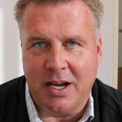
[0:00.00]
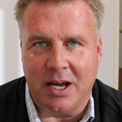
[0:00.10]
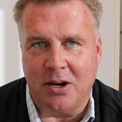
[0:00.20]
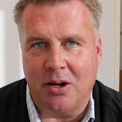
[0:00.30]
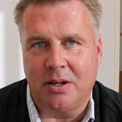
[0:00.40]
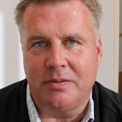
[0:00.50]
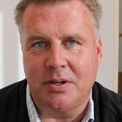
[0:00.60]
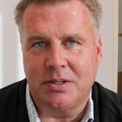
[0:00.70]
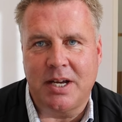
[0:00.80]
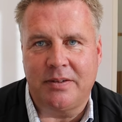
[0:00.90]
And all of
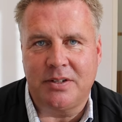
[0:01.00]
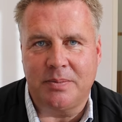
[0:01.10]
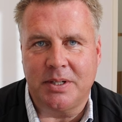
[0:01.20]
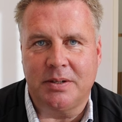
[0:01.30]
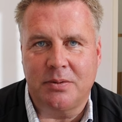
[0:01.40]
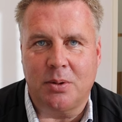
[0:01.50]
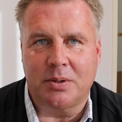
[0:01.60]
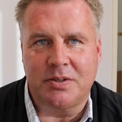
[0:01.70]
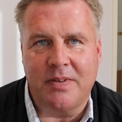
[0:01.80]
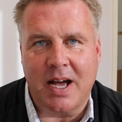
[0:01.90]
those have to be, of
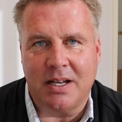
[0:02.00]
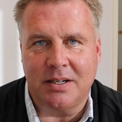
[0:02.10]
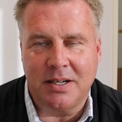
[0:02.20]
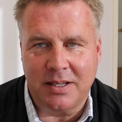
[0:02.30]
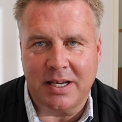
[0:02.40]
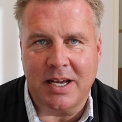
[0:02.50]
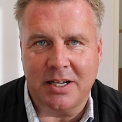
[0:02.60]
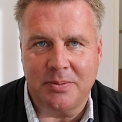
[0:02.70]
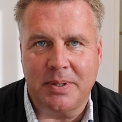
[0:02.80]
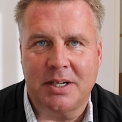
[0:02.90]
course, valid, they
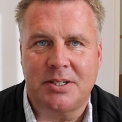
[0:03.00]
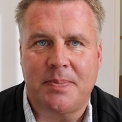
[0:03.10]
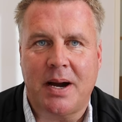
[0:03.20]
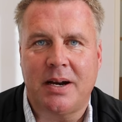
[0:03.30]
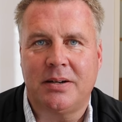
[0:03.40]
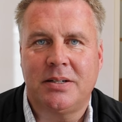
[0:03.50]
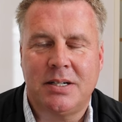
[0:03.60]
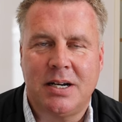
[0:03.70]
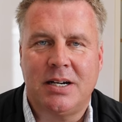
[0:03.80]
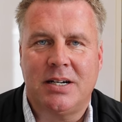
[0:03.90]
can't be expired.
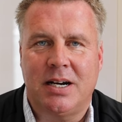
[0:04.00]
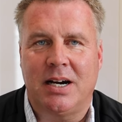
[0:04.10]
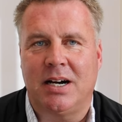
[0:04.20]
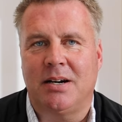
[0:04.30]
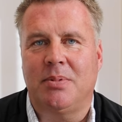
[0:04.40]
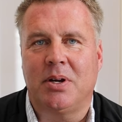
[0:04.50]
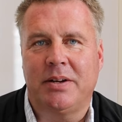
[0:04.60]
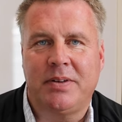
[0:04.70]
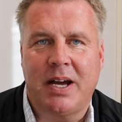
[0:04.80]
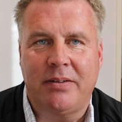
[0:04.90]
Uh, but
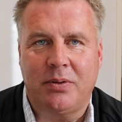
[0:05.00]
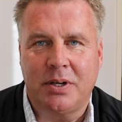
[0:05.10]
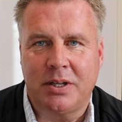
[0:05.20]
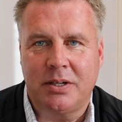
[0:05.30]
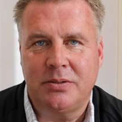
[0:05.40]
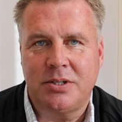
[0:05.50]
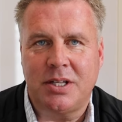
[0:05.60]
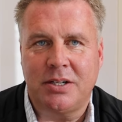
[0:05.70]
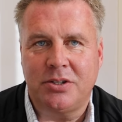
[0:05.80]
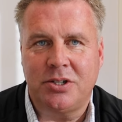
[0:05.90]
if you have one of those,
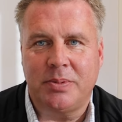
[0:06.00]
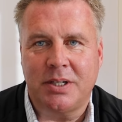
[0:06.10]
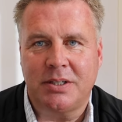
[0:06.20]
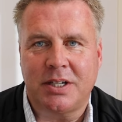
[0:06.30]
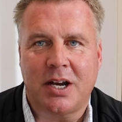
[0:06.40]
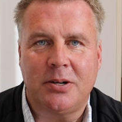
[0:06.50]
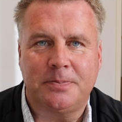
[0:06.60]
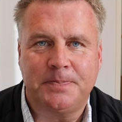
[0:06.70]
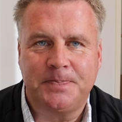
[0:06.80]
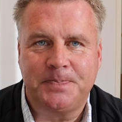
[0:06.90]
then you should be good to go.